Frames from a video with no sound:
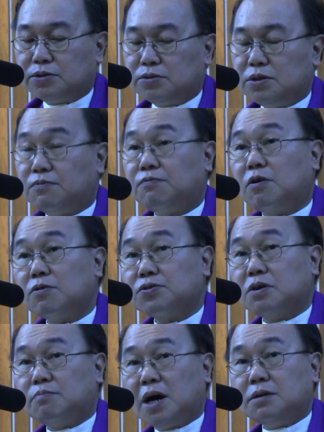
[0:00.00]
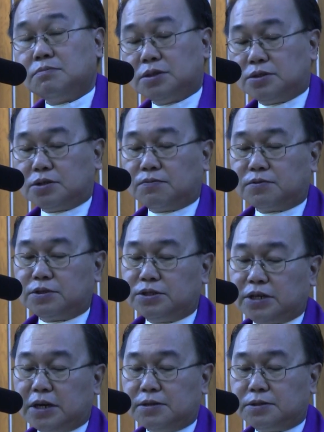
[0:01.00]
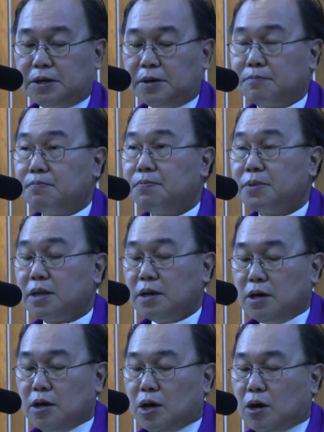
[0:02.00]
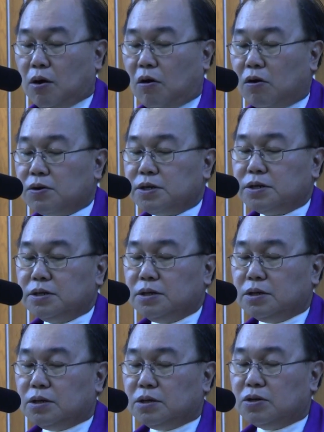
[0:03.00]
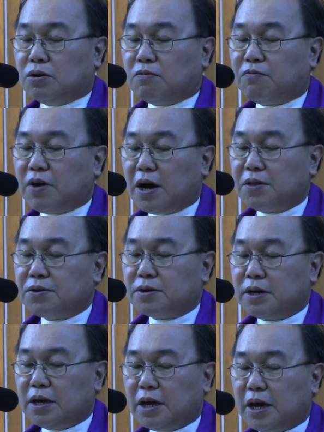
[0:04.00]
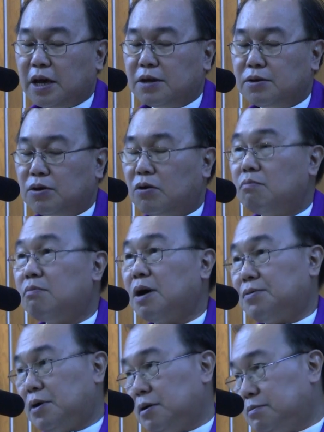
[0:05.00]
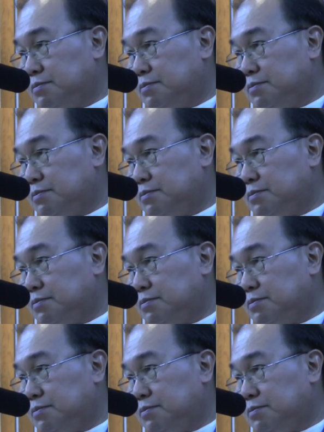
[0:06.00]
to the fourth commandments of Christianity. Honor your father and your mother.